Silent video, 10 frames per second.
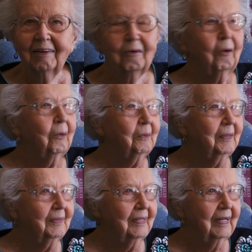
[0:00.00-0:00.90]
you know,
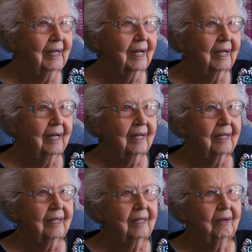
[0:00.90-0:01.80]

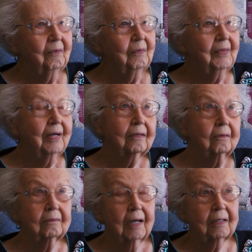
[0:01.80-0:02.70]
you think,
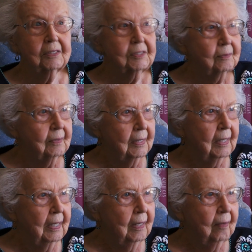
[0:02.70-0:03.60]
oh gosh,
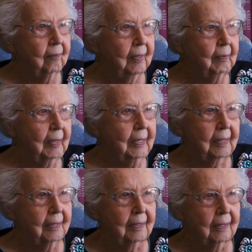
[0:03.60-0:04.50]

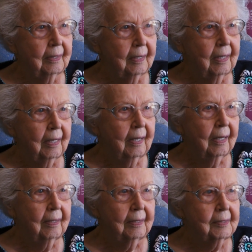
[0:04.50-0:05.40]
maybe
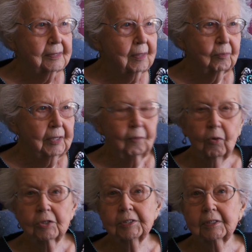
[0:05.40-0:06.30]
it's something
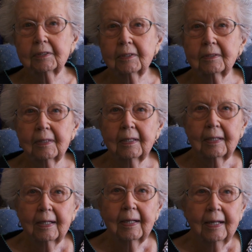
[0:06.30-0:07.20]
worse than,
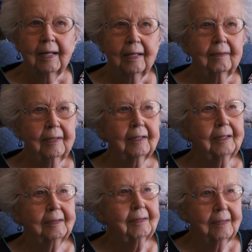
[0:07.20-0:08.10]
than
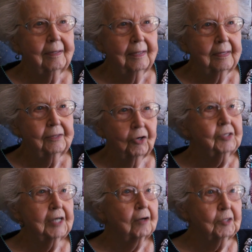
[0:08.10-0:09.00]
it
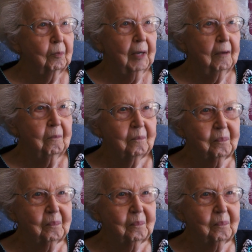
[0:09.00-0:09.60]
turns out to be.